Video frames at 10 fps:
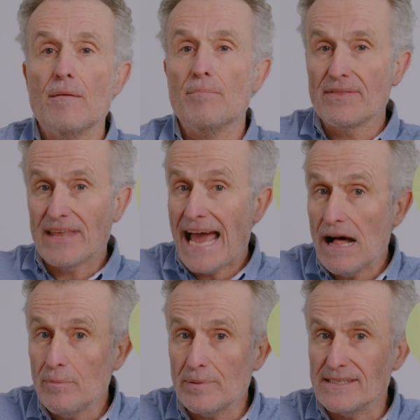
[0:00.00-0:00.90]
but the
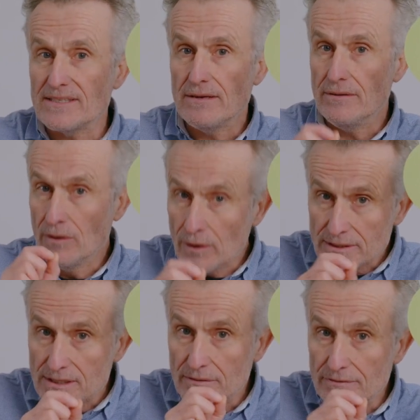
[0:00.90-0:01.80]
help is
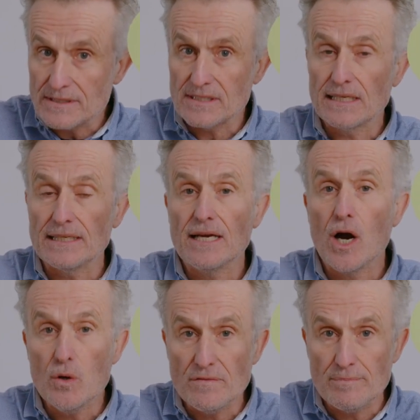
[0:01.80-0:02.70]
not physically
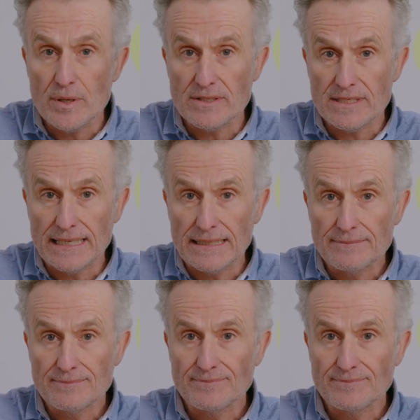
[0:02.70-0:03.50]
overburdening.